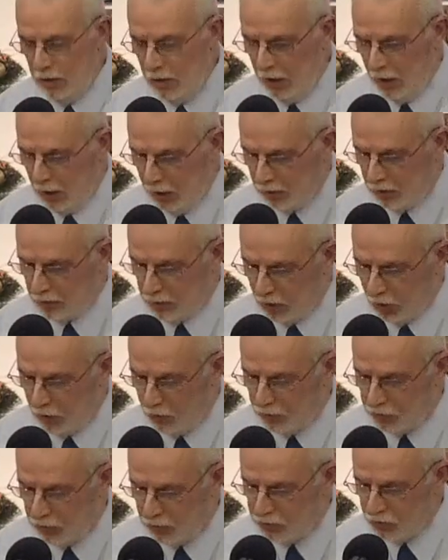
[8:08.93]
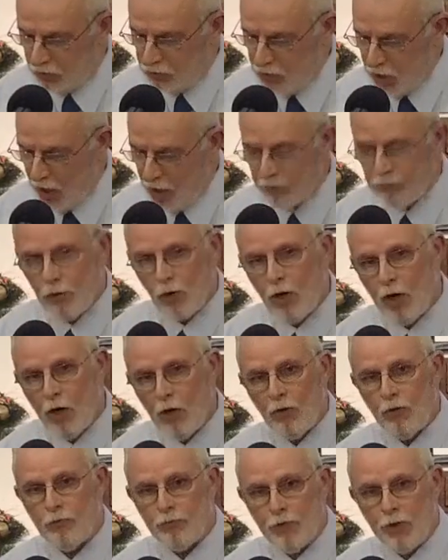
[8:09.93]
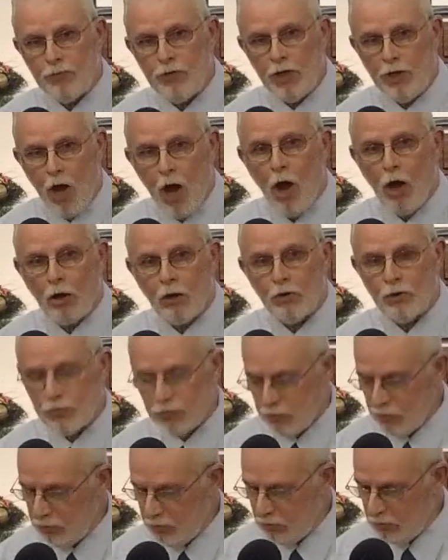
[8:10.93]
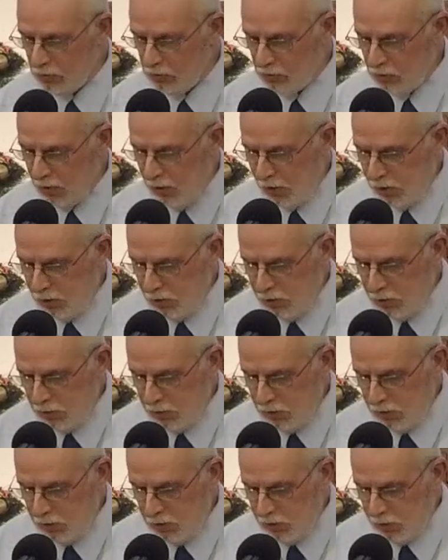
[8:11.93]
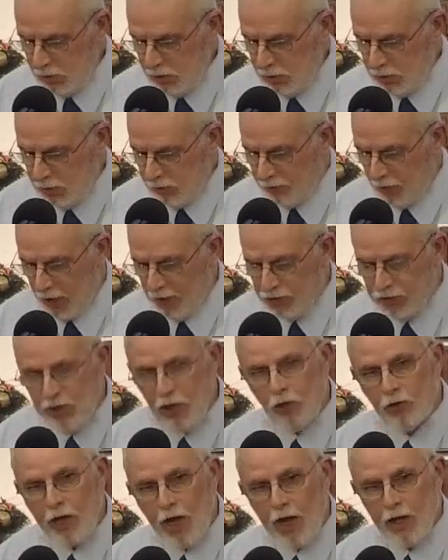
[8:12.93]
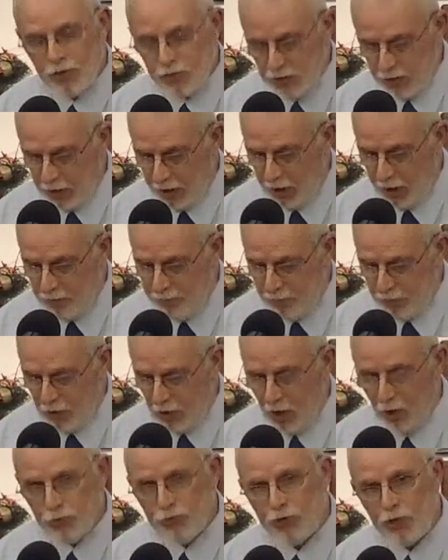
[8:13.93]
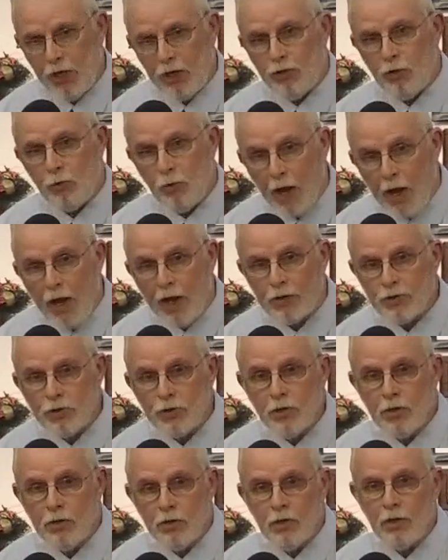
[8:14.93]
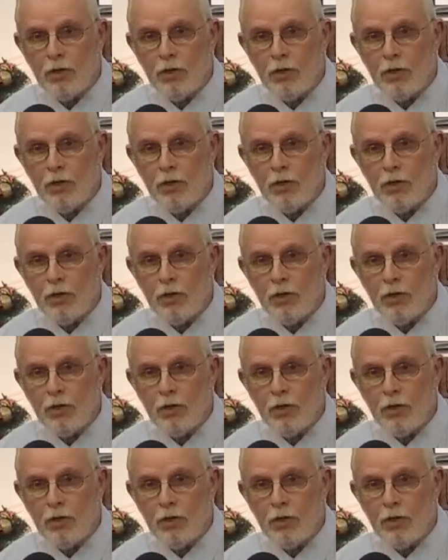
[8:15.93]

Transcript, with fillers: Enclosed is a check for $150. If I still can't sleep, I'll send the rest.